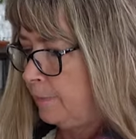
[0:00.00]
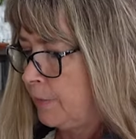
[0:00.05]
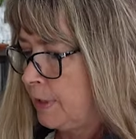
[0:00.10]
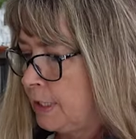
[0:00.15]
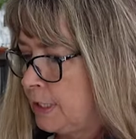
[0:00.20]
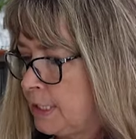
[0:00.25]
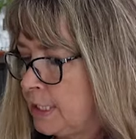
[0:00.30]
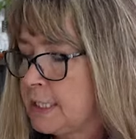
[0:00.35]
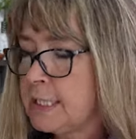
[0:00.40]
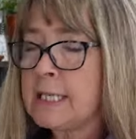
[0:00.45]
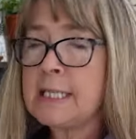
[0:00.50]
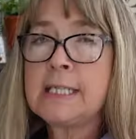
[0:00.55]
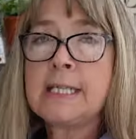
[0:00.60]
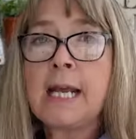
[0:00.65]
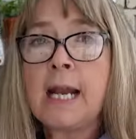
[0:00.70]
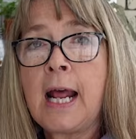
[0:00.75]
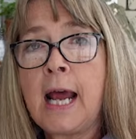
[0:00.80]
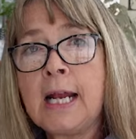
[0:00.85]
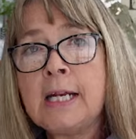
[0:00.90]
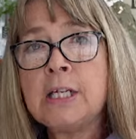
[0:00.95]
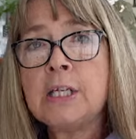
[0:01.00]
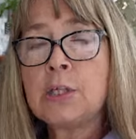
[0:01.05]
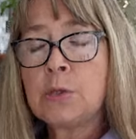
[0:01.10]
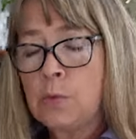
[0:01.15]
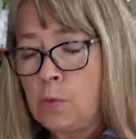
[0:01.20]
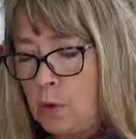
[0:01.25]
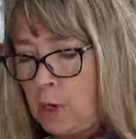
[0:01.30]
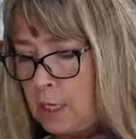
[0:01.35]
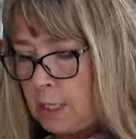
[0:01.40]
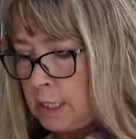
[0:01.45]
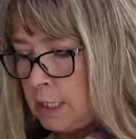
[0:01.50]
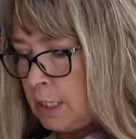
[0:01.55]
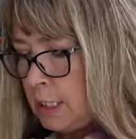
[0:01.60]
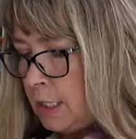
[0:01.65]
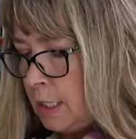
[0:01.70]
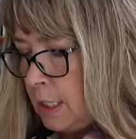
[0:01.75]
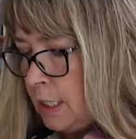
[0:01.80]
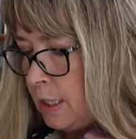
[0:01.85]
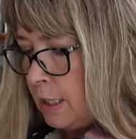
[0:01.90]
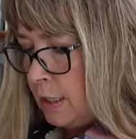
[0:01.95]
because, as I said, I just want
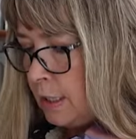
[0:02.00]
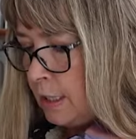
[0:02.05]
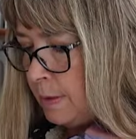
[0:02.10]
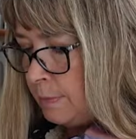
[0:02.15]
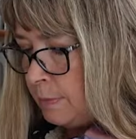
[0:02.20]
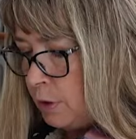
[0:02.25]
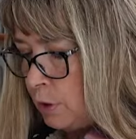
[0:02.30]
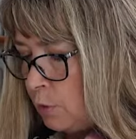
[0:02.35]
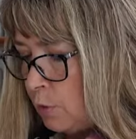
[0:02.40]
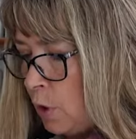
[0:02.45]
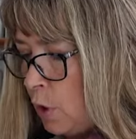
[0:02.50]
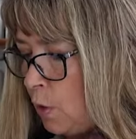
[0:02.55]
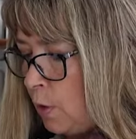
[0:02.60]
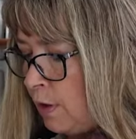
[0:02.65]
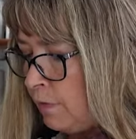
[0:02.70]
them to grow.